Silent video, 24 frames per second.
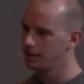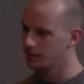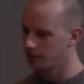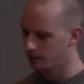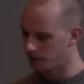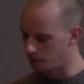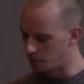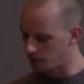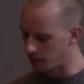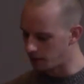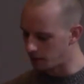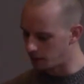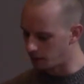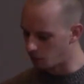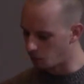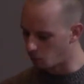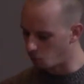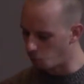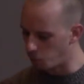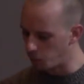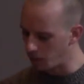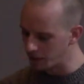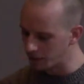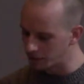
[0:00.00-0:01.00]
to be
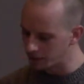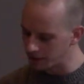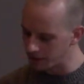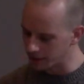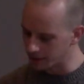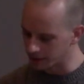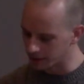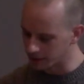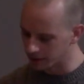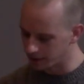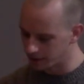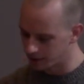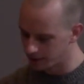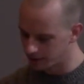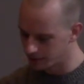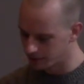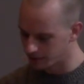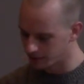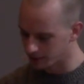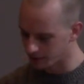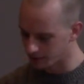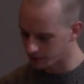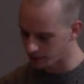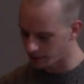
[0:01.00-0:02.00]
willing
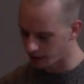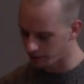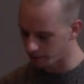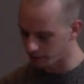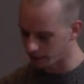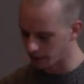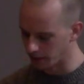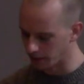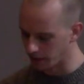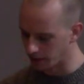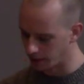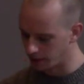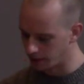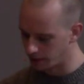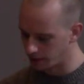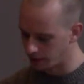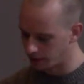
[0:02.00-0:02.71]
to suffer